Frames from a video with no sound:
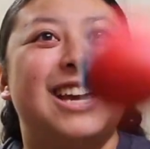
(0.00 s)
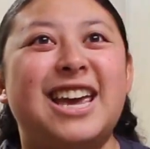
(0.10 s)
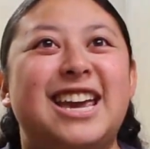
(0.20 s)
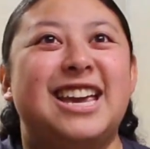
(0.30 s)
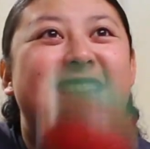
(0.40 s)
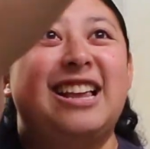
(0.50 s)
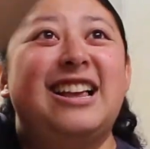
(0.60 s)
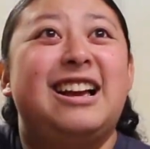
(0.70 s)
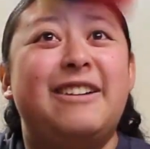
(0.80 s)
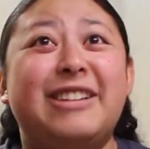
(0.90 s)
Hey,
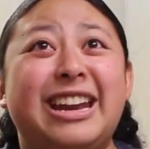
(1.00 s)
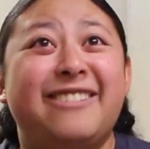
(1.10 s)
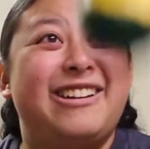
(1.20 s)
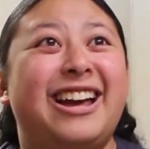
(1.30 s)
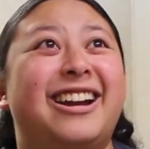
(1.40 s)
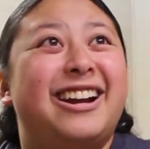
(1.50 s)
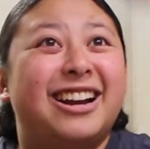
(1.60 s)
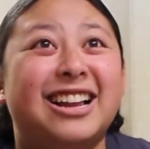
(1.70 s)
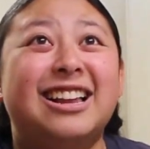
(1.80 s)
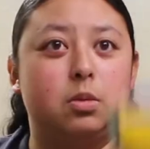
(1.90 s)
I'm getting better.
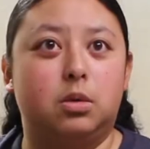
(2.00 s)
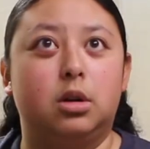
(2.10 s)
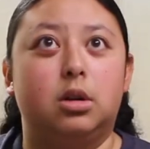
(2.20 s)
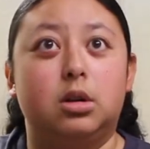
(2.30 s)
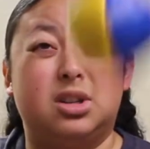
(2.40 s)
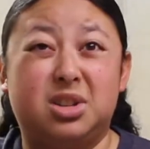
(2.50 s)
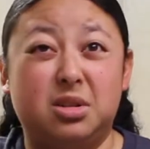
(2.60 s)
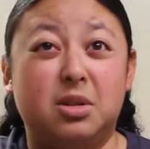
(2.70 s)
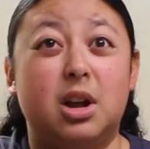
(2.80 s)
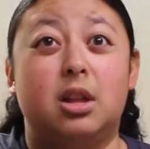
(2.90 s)
1,
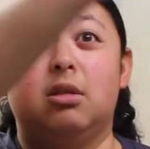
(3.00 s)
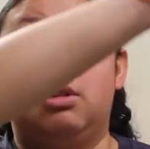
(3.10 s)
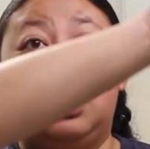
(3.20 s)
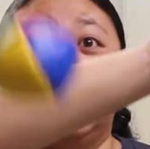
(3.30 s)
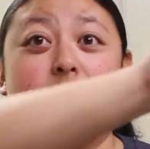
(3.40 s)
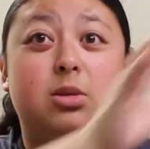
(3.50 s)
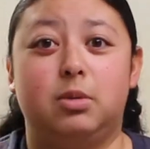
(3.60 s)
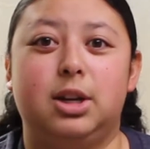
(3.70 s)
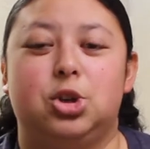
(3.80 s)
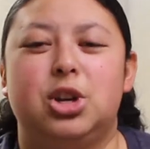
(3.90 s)
2, 3,
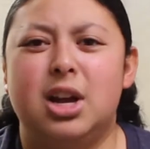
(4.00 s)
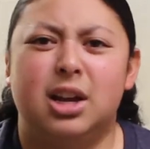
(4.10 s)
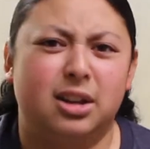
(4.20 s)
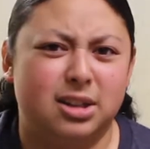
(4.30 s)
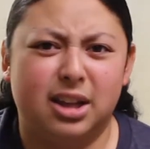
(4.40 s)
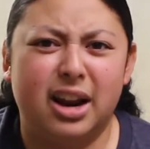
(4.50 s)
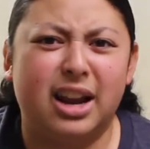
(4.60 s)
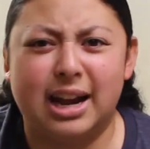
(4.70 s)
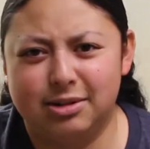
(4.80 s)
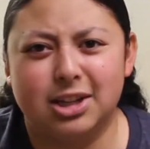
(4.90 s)
switch. There's a lot of
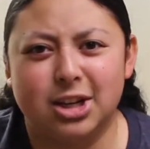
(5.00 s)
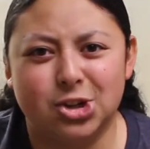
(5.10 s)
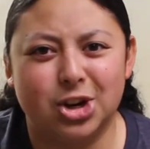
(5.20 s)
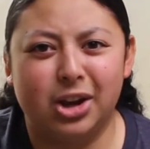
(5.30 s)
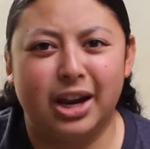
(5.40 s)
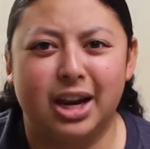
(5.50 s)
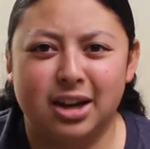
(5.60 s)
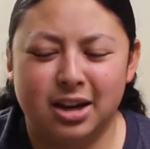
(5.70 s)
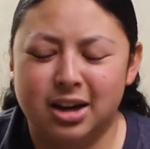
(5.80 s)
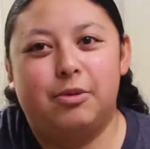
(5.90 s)
counting in juggling.
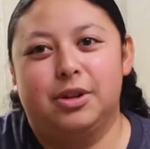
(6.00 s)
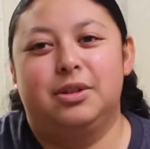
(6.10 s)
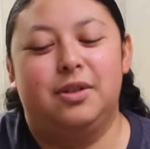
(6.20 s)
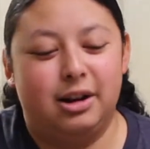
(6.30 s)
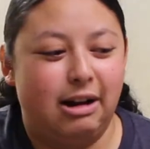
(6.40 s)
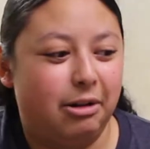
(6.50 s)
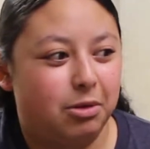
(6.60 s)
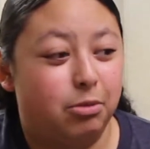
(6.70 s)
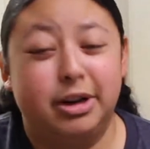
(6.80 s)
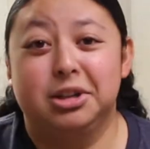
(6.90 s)
It's helpful to figure out
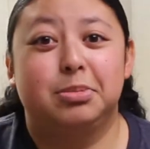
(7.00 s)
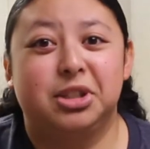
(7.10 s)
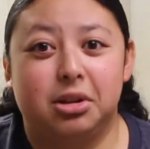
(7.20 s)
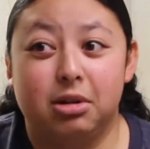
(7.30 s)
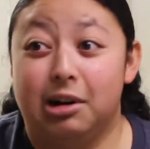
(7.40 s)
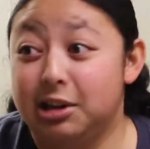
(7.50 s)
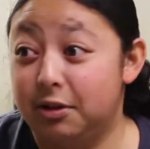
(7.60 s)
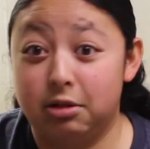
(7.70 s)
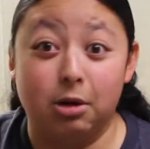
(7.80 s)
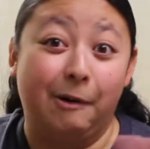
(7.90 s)
when you're supposed to throw it. Do you
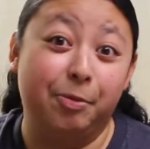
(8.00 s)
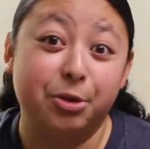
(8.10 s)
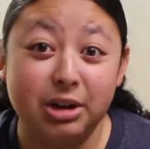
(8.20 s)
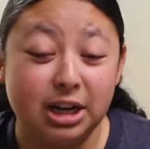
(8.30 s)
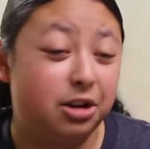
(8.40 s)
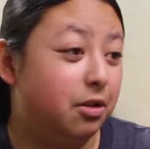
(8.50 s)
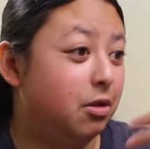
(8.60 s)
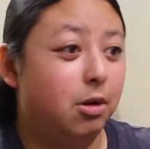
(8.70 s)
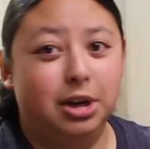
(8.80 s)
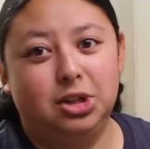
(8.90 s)
throw on 3? Do you
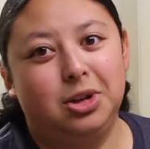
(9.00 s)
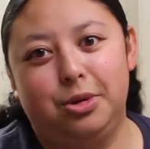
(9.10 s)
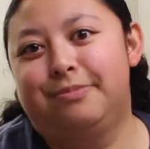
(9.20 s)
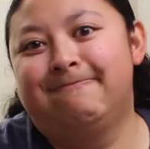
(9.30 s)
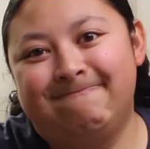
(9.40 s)
throw on 2?